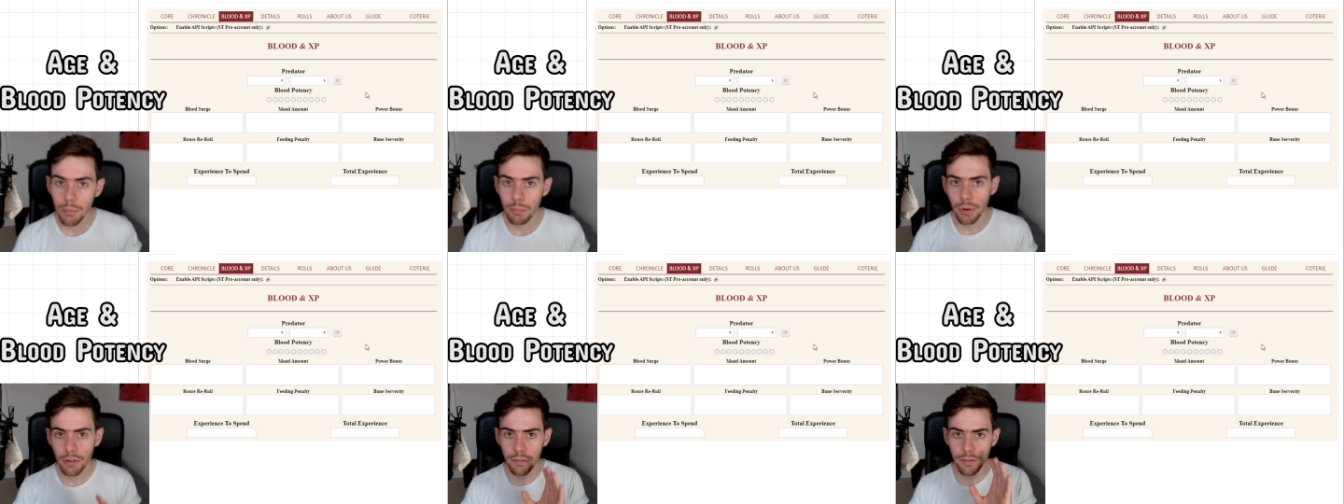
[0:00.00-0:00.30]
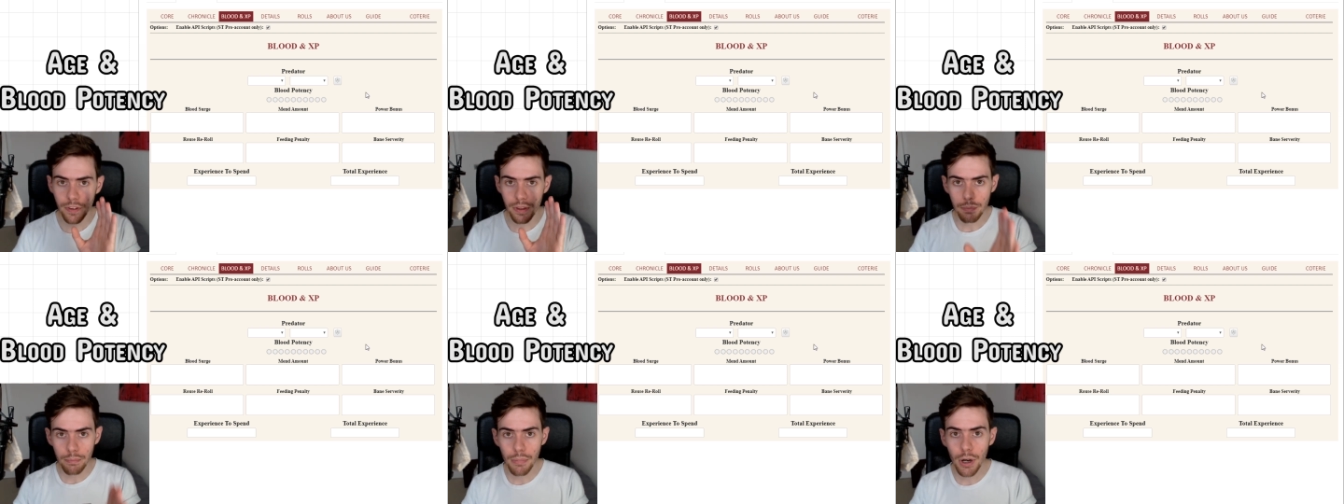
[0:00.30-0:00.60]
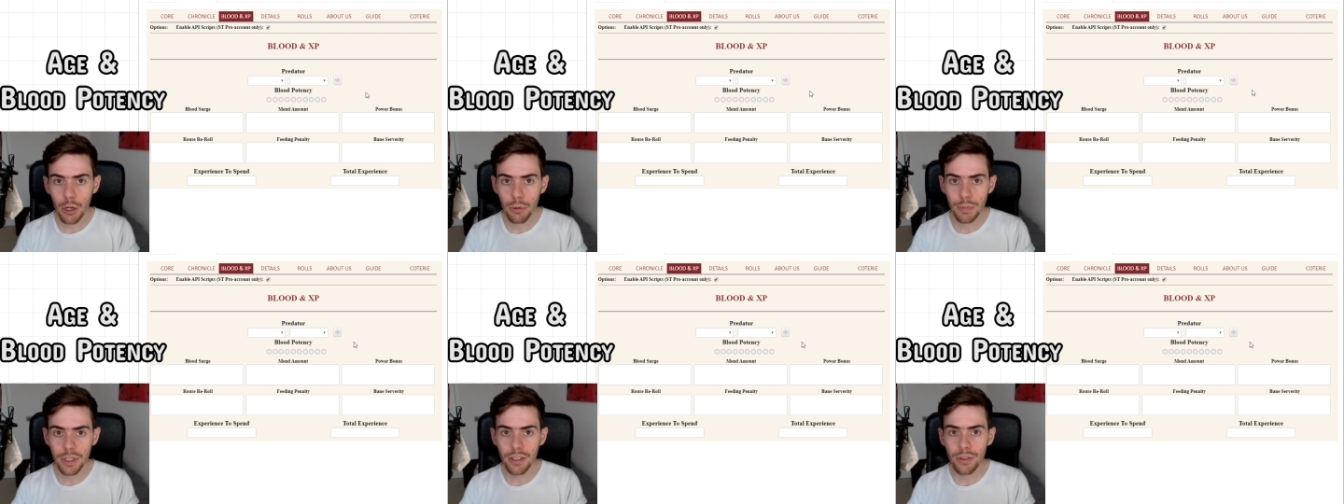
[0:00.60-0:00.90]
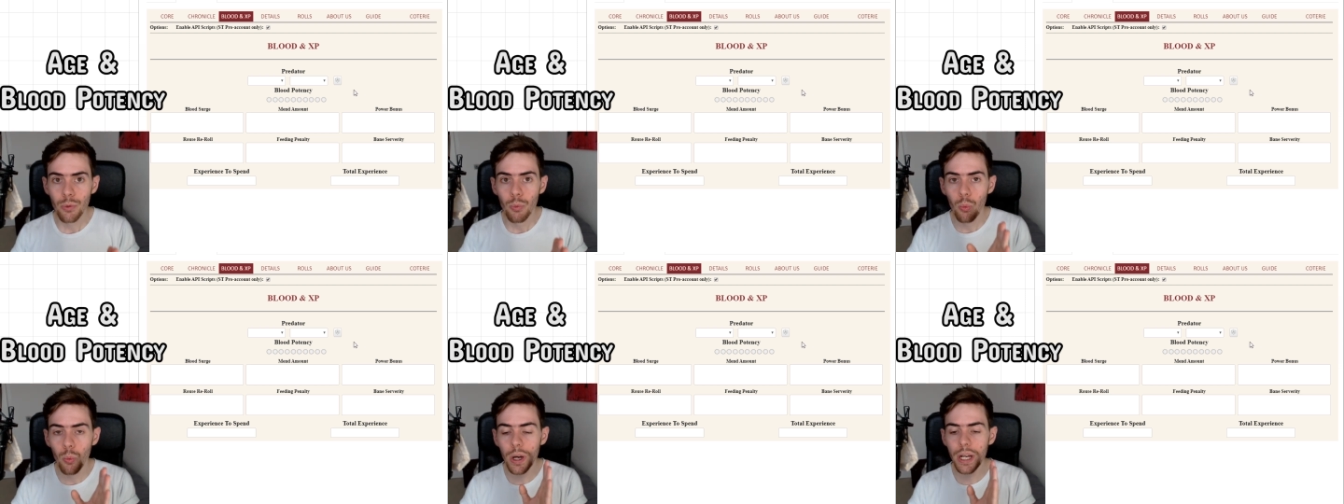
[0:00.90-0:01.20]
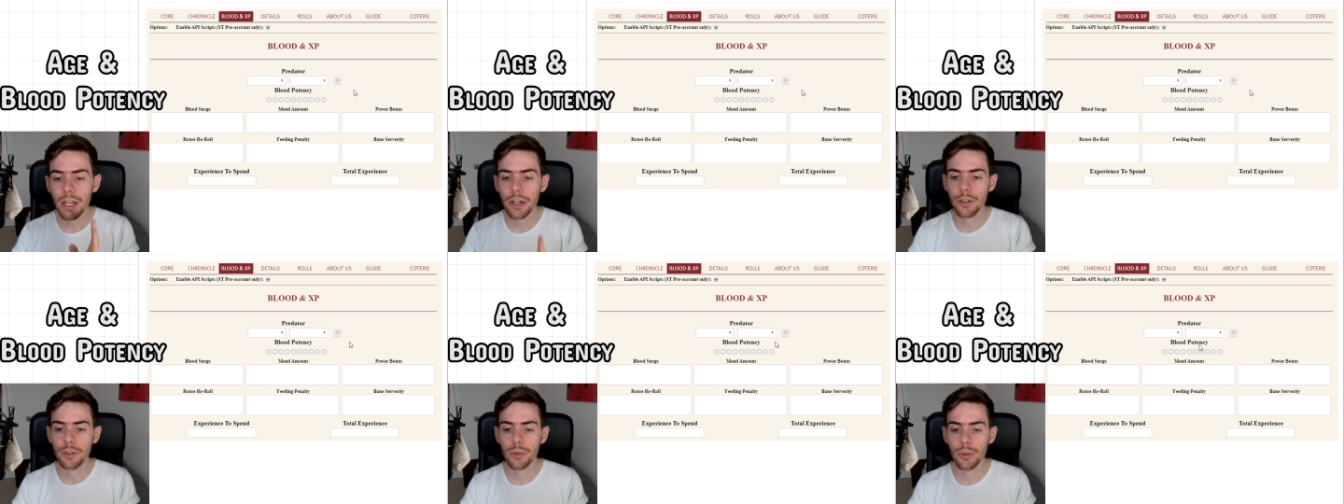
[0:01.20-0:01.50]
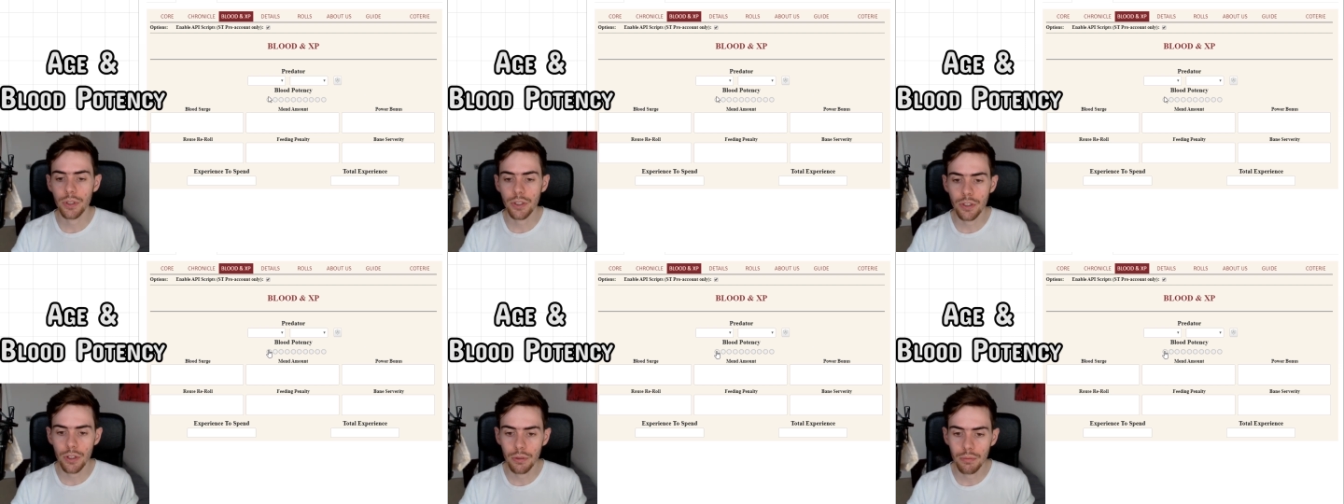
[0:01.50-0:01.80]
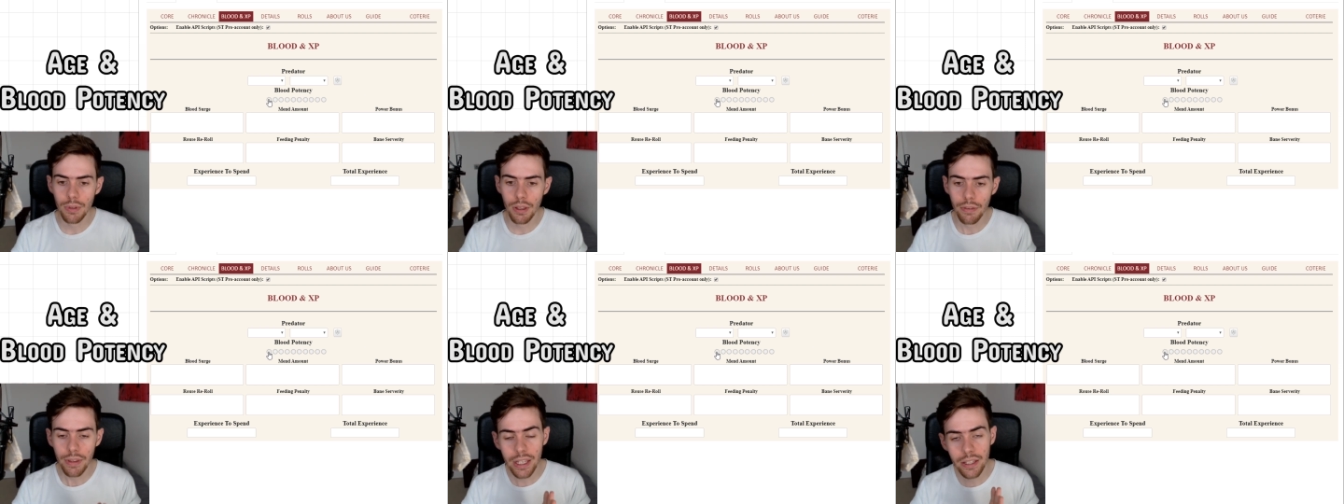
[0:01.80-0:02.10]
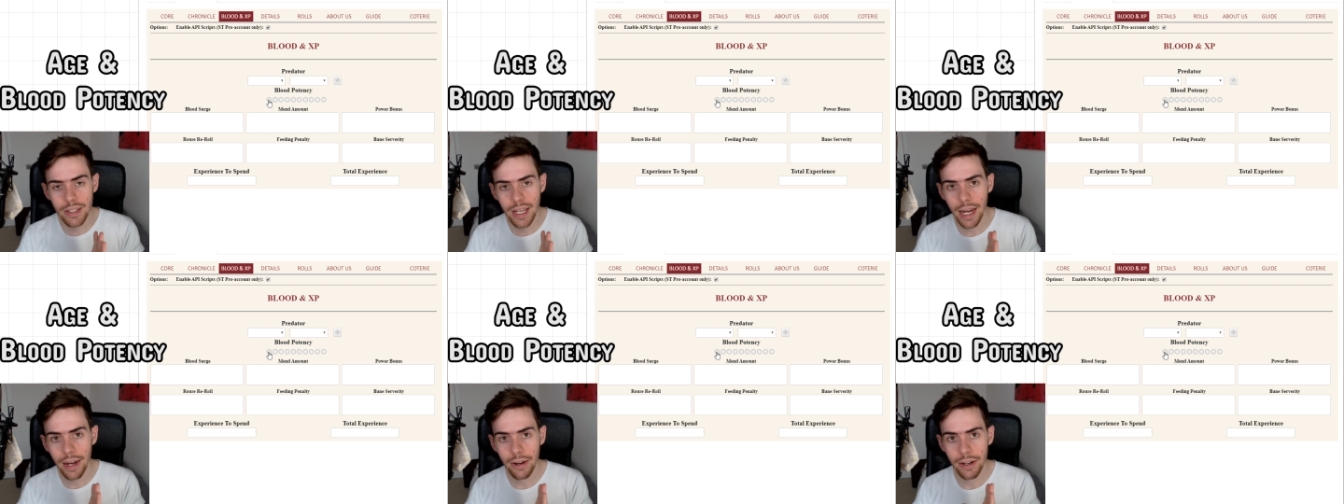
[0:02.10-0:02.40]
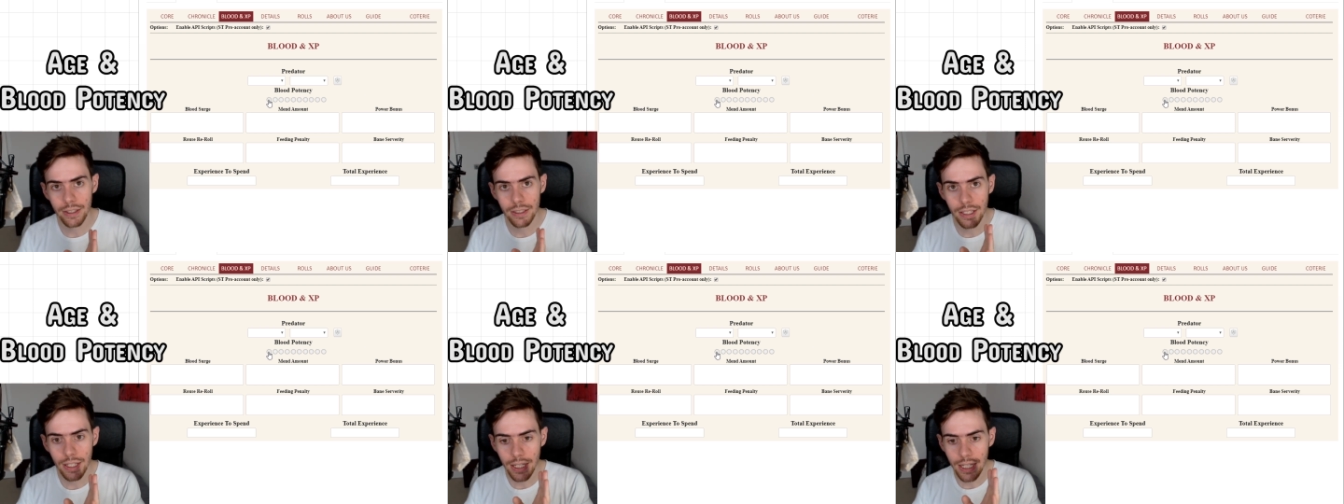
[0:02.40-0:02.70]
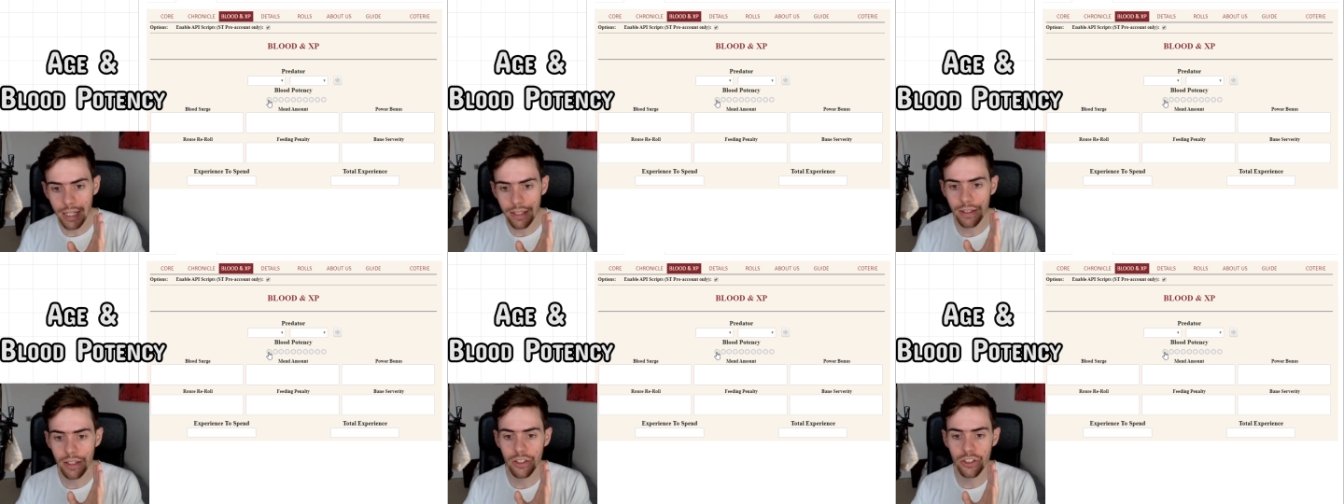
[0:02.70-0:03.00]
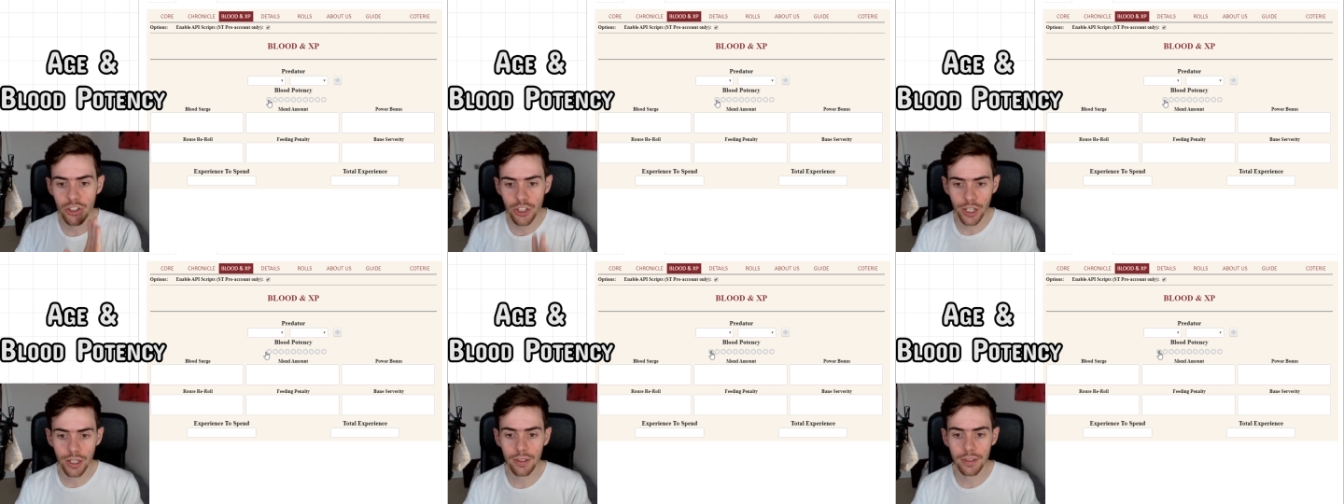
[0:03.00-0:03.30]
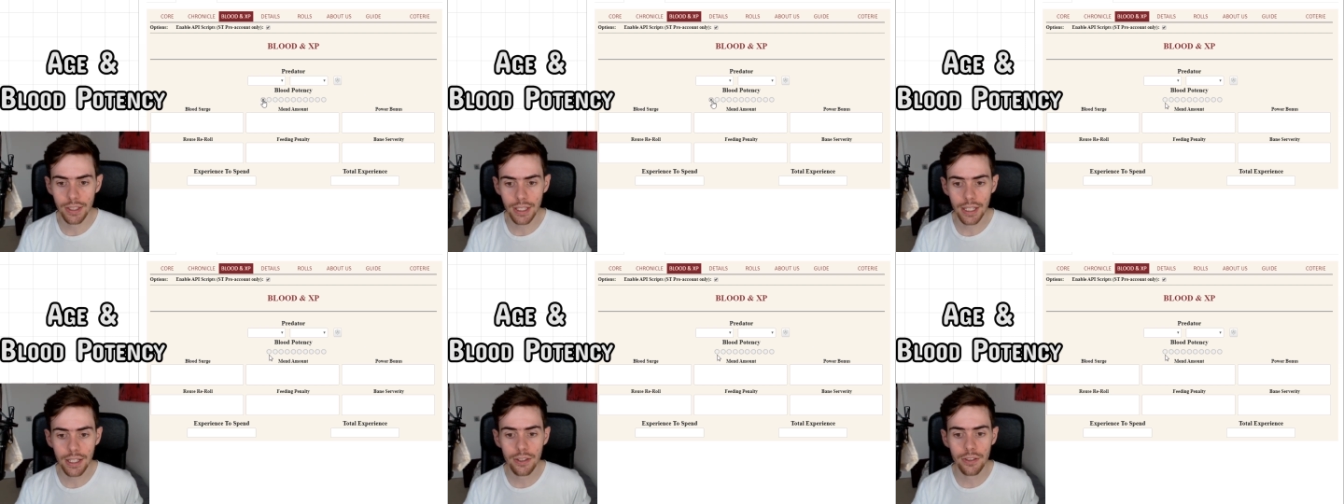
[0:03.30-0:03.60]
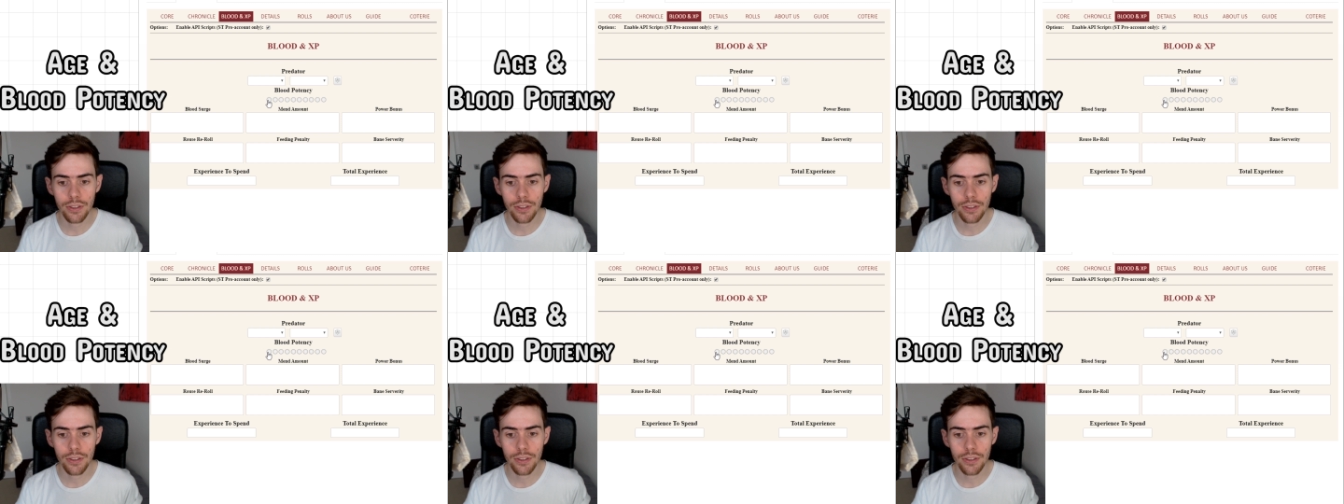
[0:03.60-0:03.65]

But for the moment, we're going to assume that this character is a Childer,